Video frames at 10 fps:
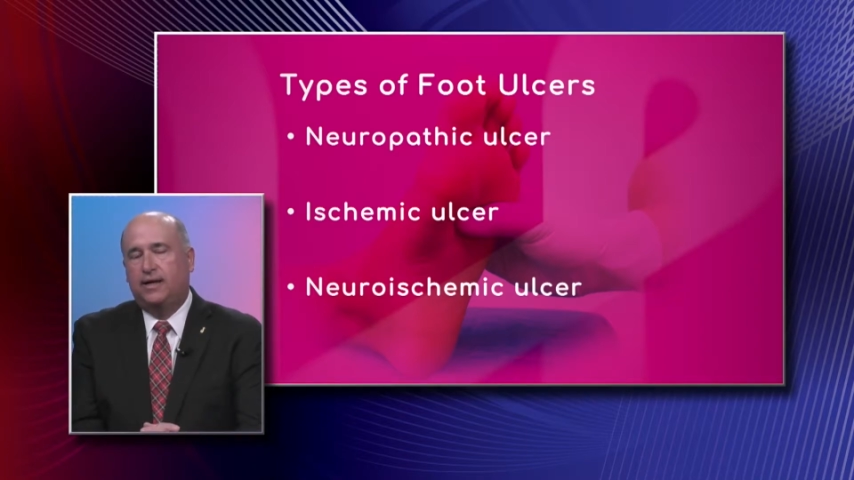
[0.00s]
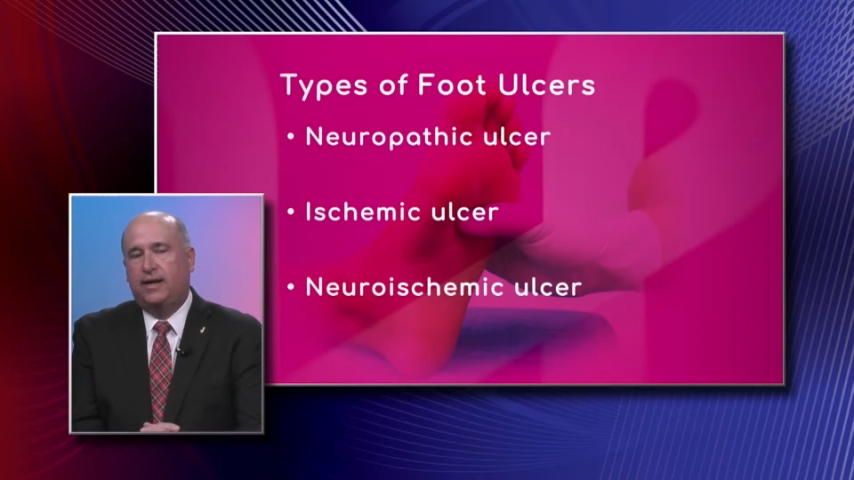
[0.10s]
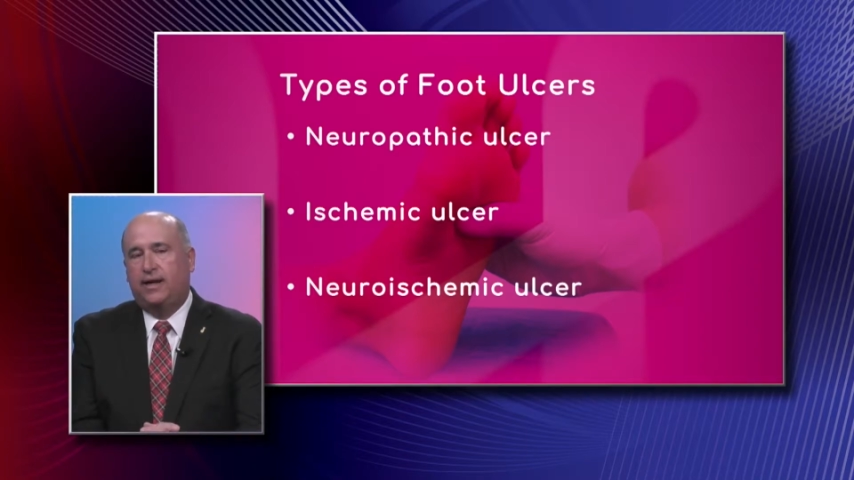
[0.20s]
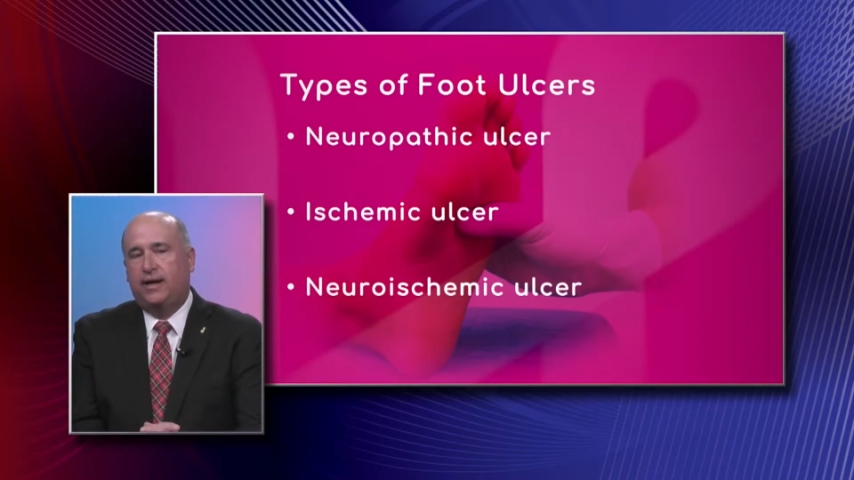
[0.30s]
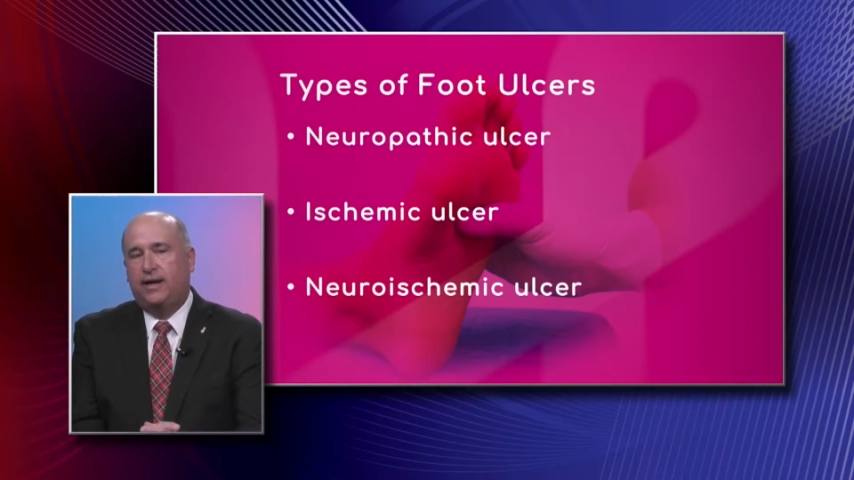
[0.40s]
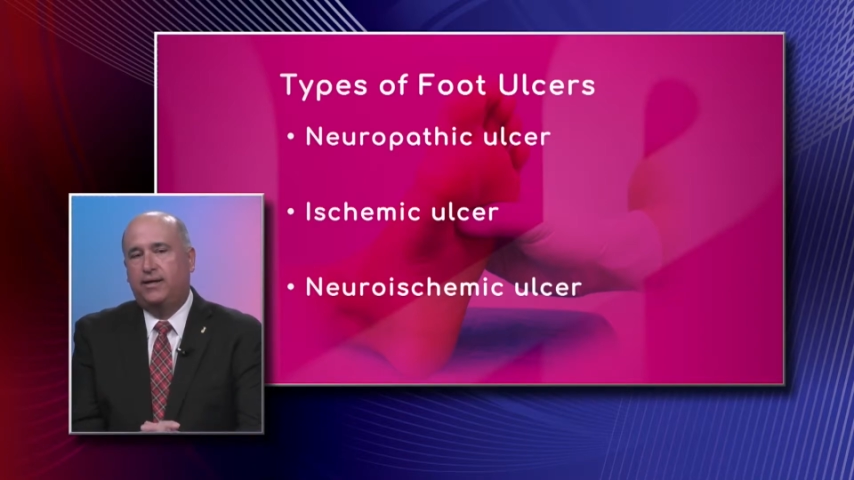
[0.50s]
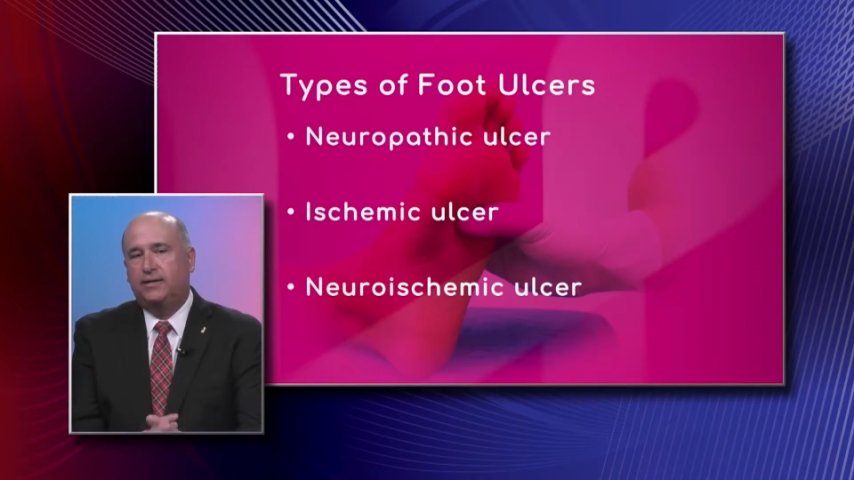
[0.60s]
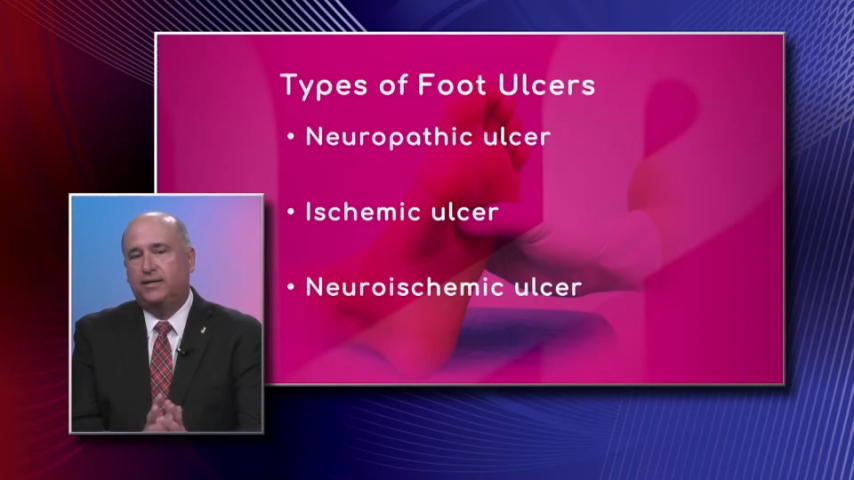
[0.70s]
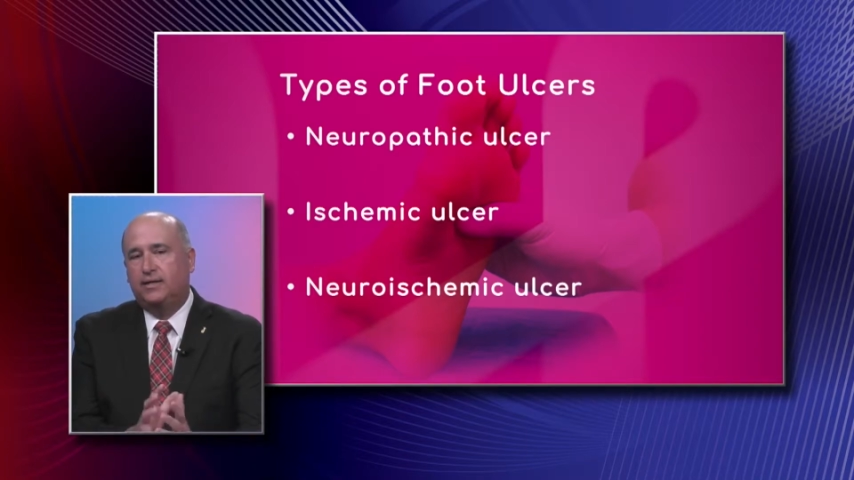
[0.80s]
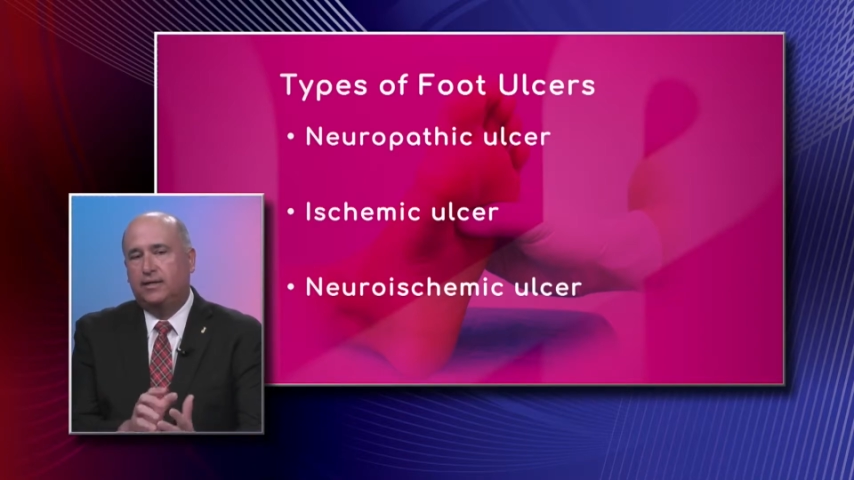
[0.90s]

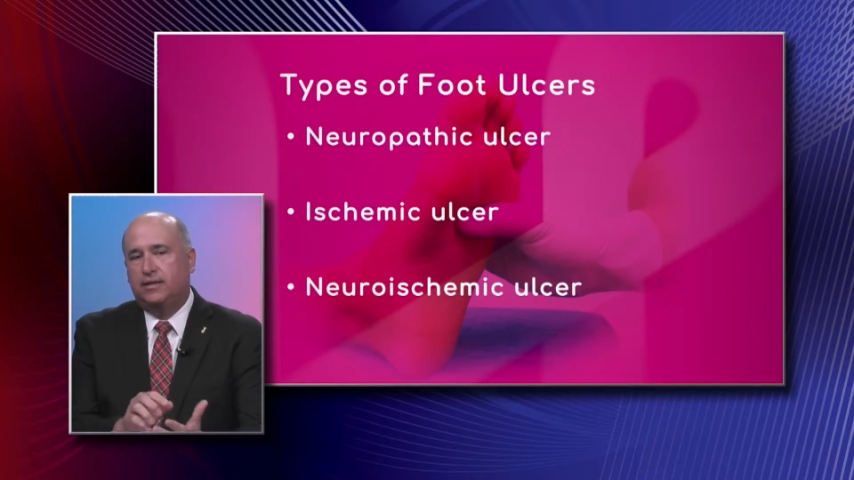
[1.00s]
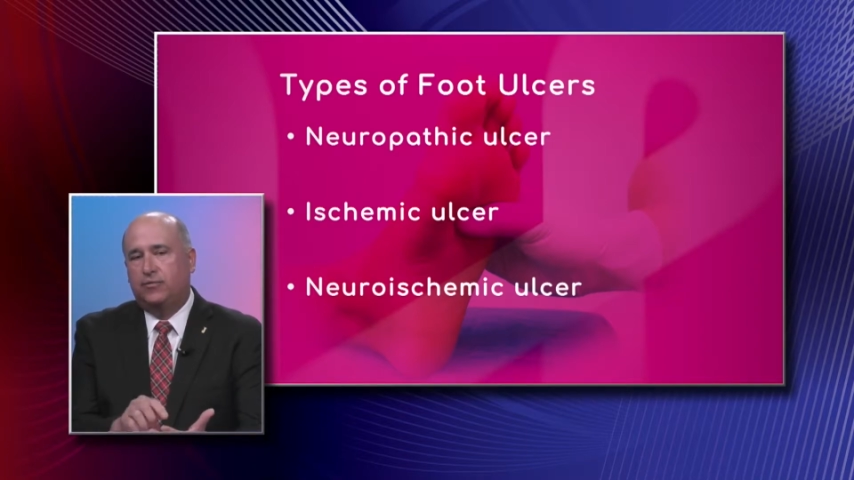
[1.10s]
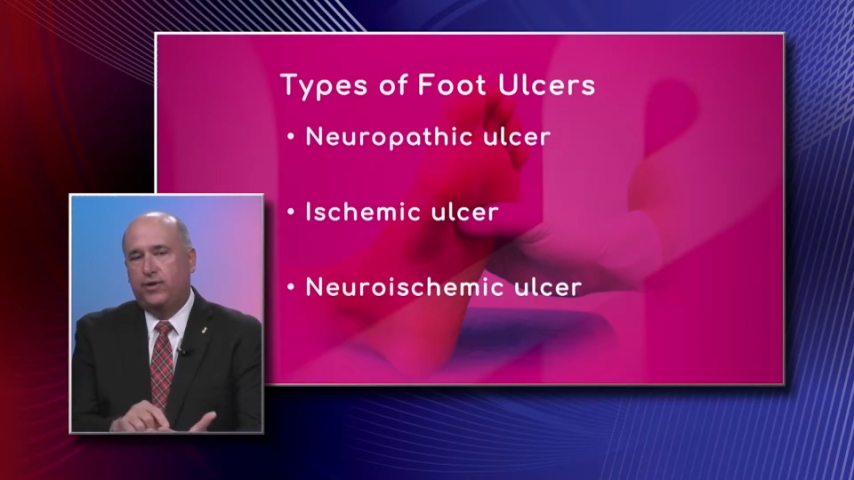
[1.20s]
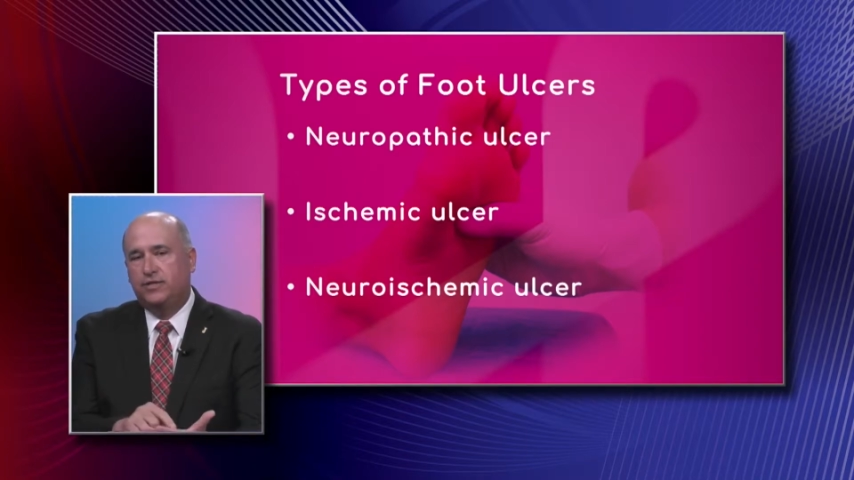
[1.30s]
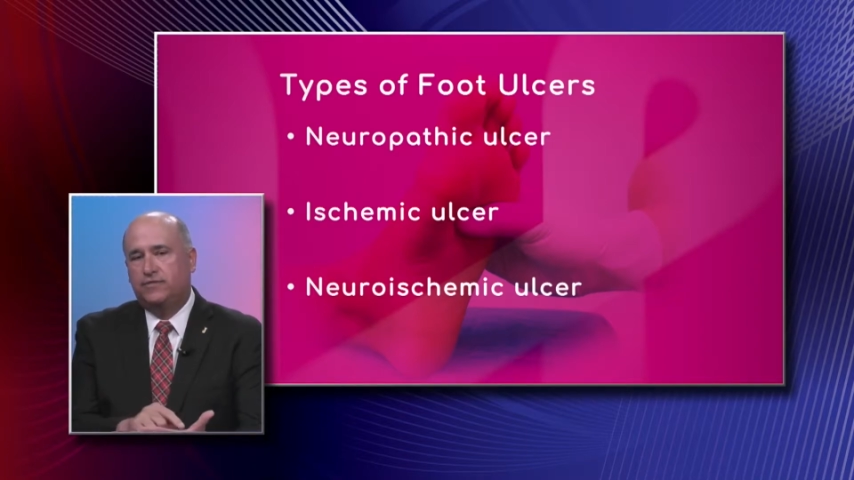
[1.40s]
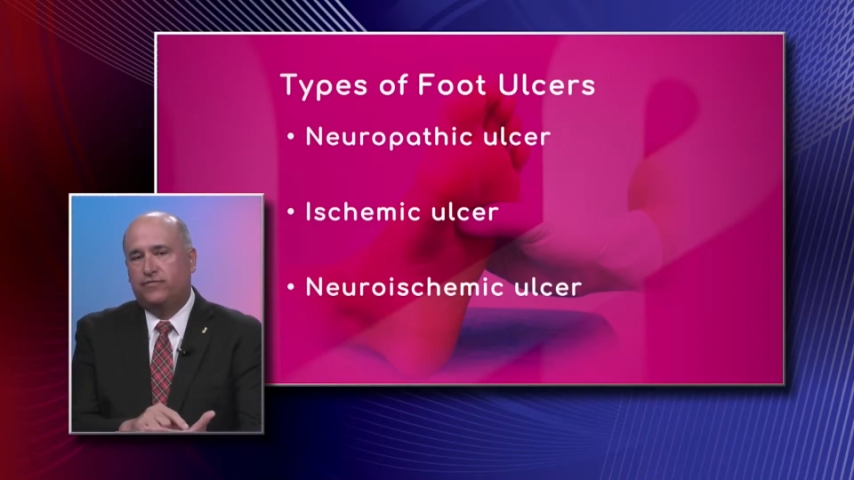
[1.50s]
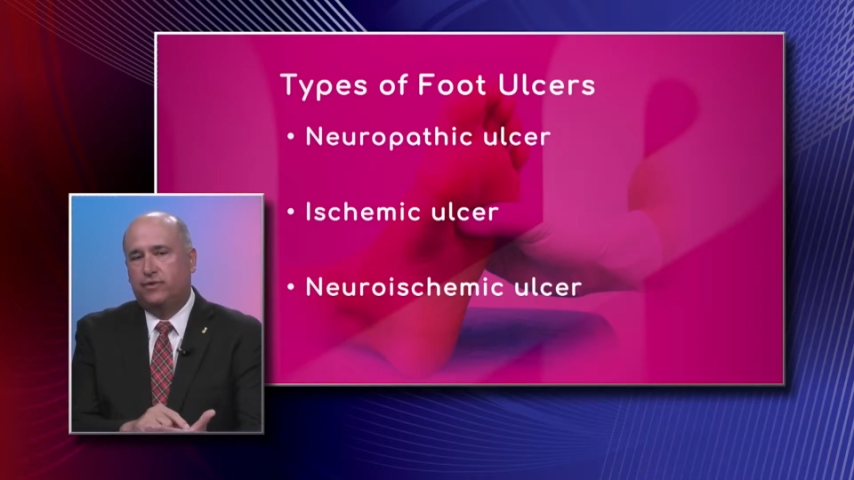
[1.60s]
And the reason for